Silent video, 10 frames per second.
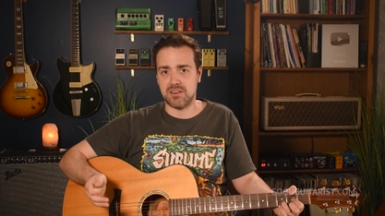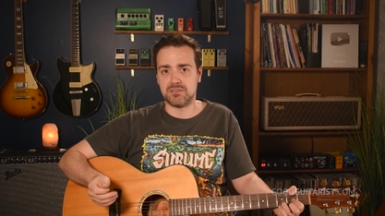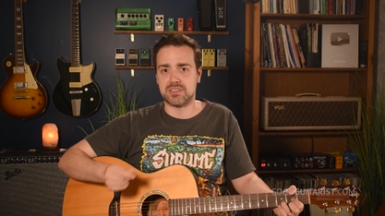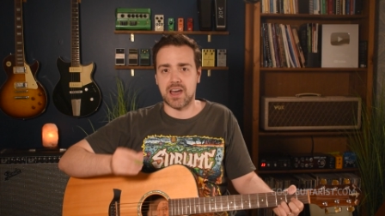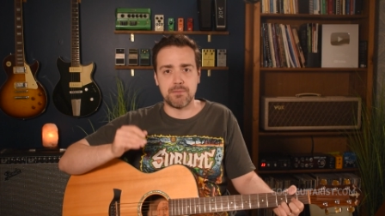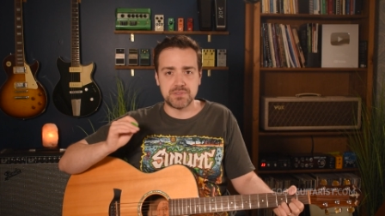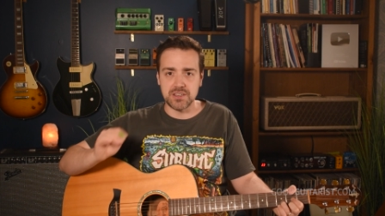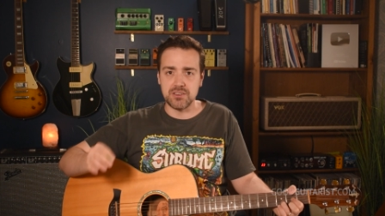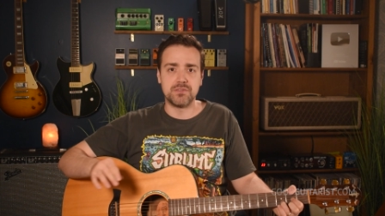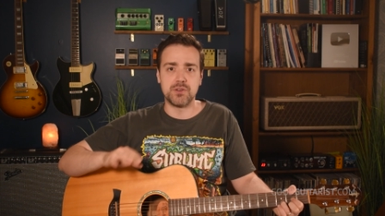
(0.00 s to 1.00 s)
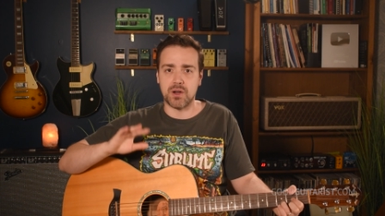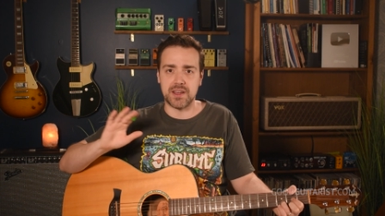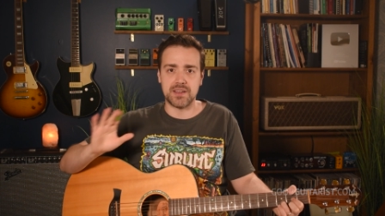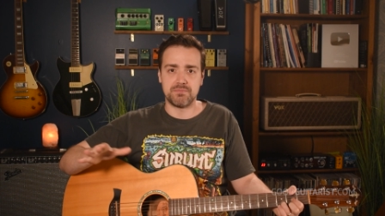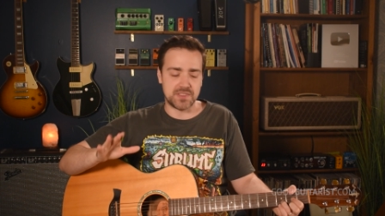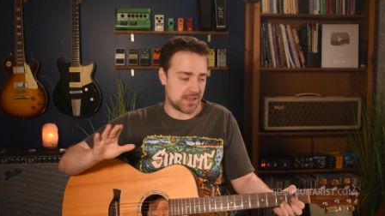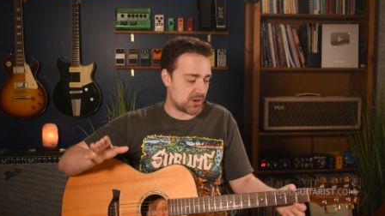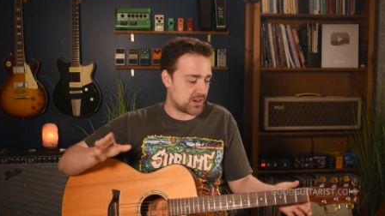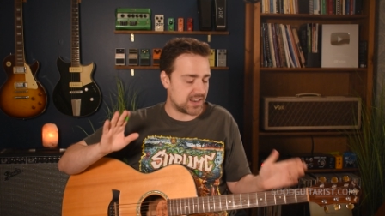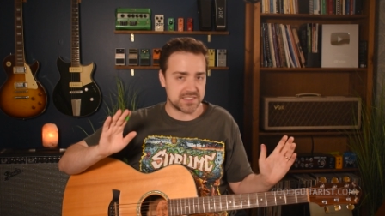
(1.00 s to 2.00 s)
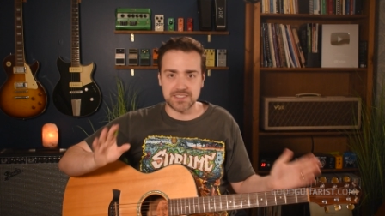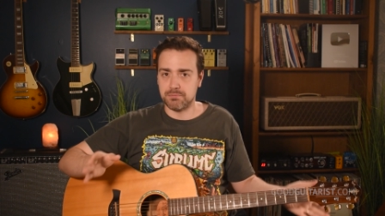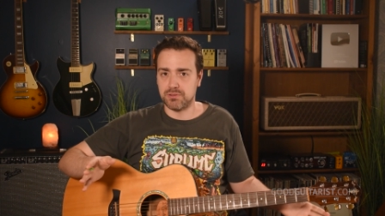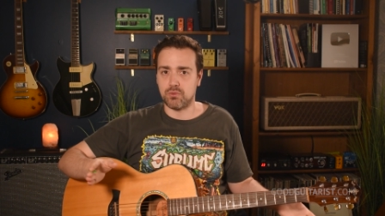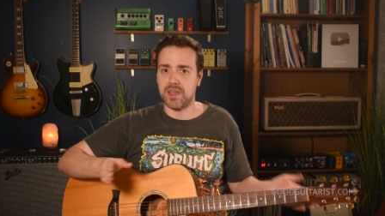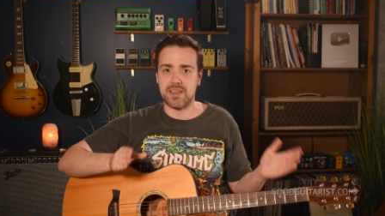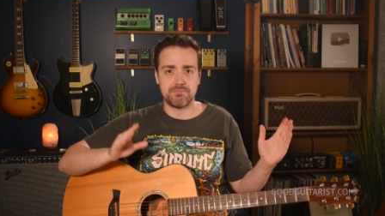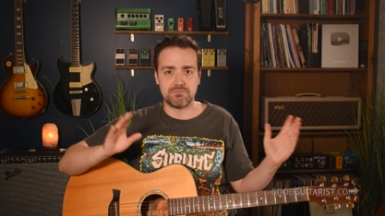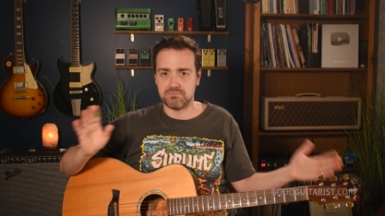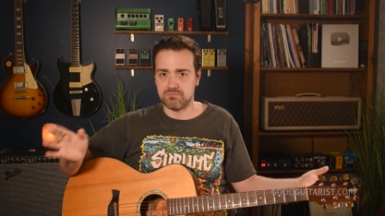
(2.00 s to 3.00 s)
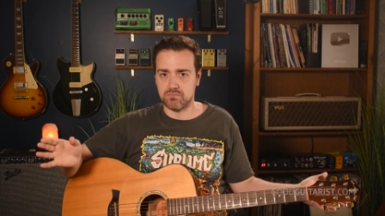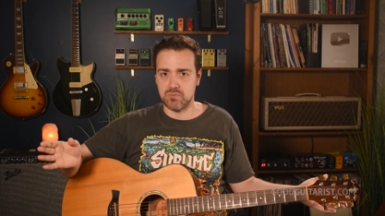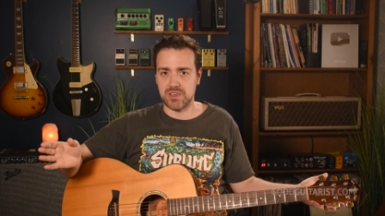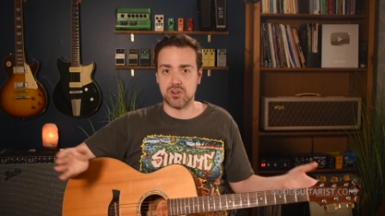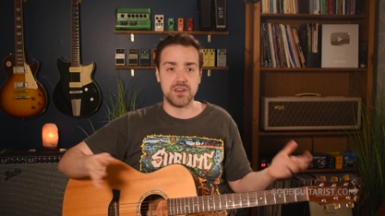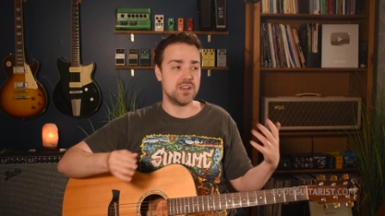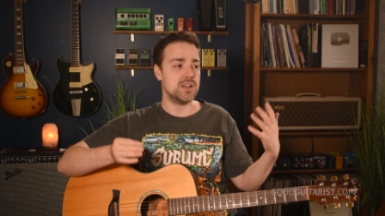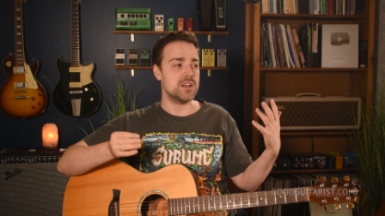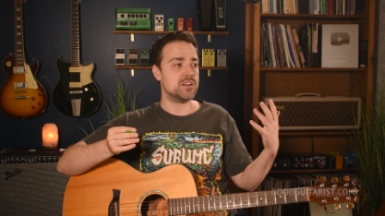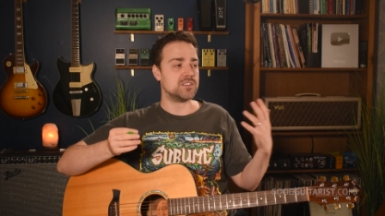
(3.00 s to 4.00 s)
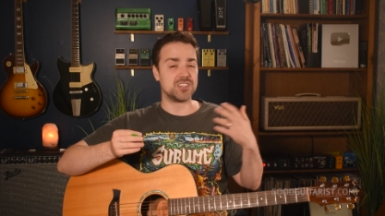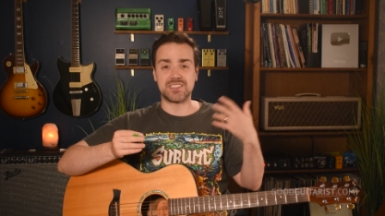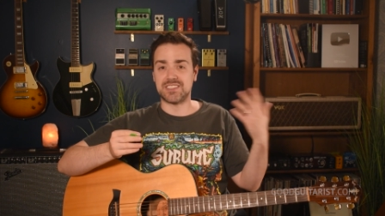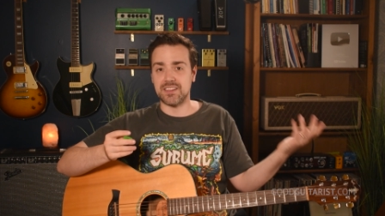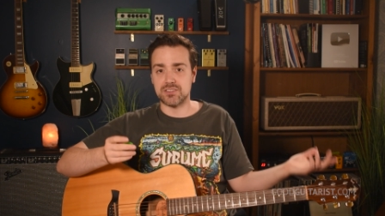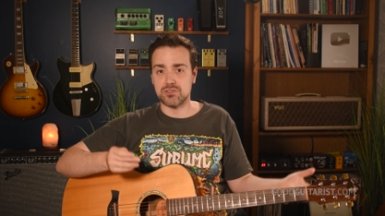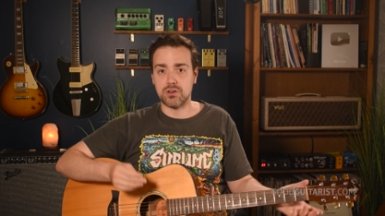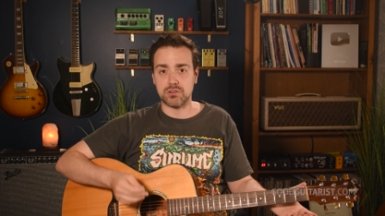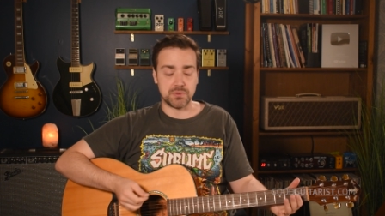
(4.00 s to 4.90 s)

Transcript: You know, it's up to you if you want to think about it in a simpler way. We could just say the strokes.